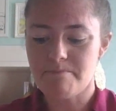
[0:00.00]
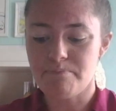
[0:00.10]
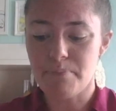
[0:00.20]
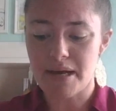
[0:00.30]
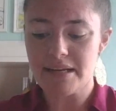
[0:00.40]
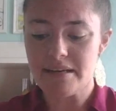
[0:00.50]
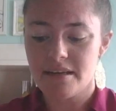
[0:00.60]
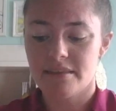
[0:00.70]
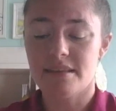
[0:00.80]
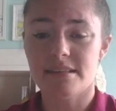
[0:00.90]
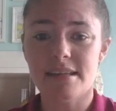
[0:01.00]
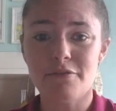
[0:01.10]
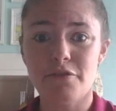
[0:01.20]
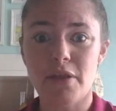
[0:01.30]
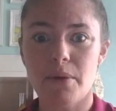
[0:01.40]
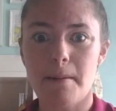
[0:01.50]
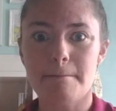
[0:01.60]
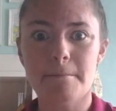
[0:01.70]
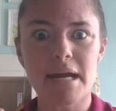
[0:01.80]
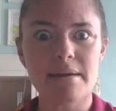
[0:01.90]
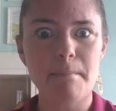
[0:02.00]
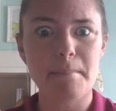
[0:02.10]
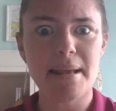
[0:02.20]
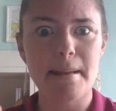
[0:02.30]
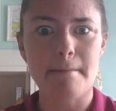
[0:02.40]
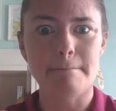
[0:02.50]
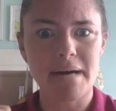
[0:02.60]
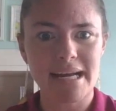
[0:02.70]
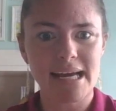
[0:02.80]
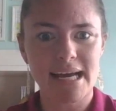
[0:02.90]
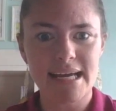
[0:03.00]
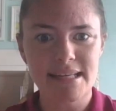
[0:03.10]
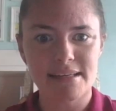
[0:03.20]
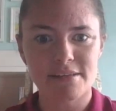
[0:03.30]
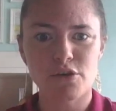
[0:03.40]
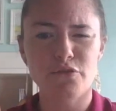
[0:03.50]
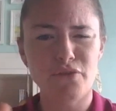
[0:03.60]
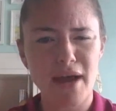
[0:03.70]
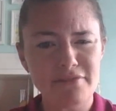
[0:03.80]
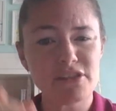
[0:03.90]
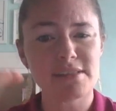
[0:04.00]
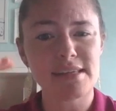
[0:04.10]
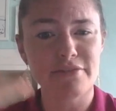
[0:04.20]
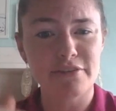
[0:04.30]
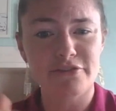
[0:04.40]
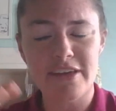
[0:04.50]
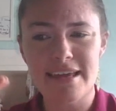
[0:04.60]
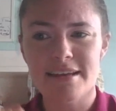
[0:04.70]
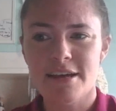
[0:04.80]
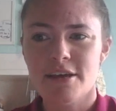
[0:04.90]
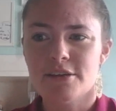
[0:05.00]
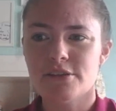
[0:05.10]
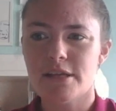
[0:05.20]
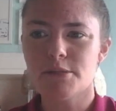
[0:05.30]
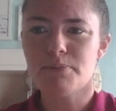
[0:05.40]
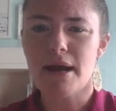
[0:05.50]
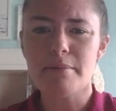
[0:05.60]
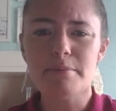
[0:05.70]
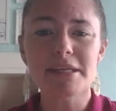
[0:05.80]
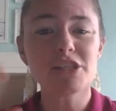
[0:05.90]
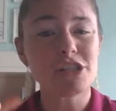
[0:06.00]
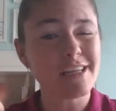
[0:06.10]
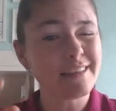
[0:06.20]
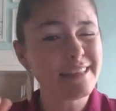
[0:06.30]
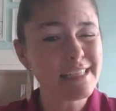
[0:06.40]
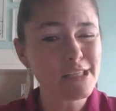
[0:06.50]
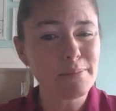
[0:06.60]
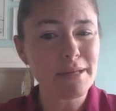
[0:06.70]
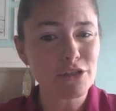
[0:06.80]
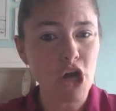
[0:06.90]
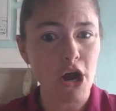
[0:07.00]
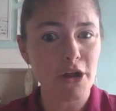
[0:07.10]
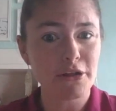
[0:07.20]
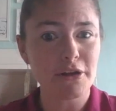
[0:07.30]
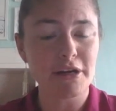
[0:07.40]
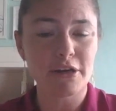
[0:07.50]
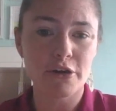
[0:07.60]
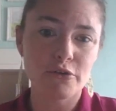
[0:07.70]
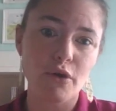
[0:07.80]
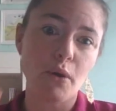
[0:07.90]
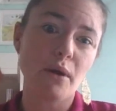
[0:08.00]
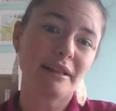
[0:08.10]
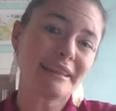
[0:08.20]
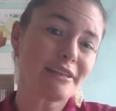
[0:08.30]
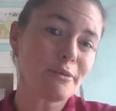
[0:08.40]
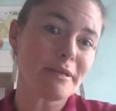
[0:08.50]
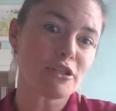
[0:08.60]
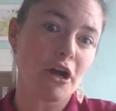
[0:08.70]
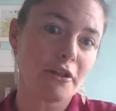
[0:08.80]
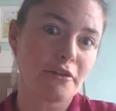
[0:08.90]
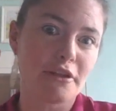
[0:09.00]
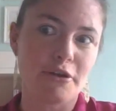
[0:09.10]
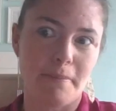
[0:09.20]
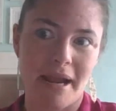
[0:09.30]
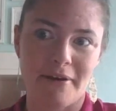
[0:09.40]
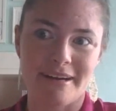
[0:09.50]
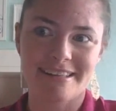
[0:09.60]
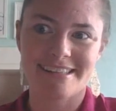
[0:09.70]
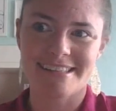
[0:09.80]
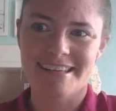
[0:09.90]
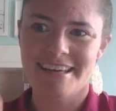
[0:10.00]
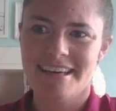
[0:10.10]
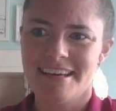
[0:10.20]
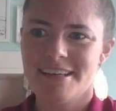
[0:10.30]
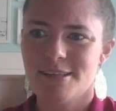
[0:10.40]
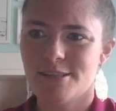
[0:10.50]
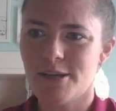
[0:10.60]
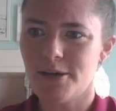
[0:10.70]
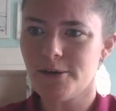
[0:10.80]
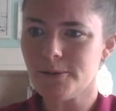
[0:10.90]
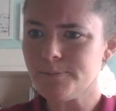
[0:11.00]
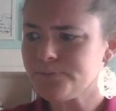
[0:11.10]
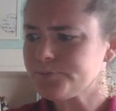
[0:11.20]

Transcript: but the sunflower might be my height. So 5 to 7 feet. So that's probably just a little bit taller. It could grow a little bit taller than your parents. So